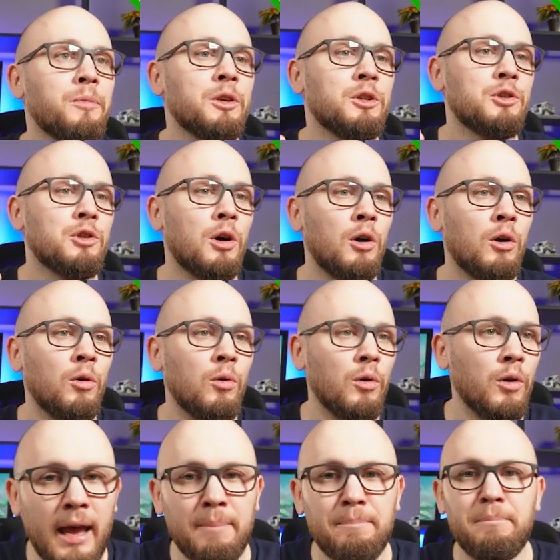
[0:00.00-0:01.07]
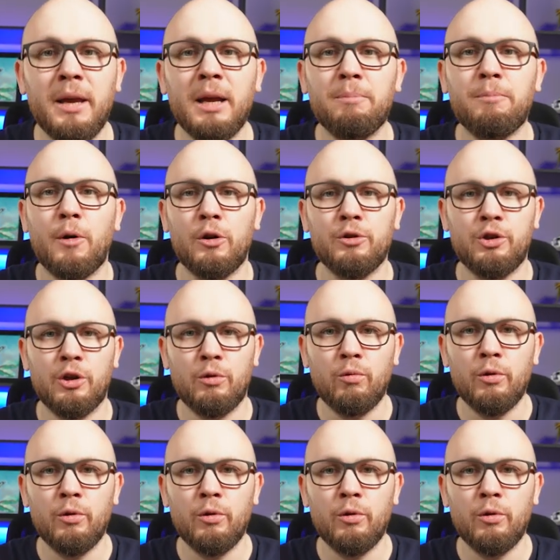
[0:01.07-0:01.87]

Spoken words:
So a big project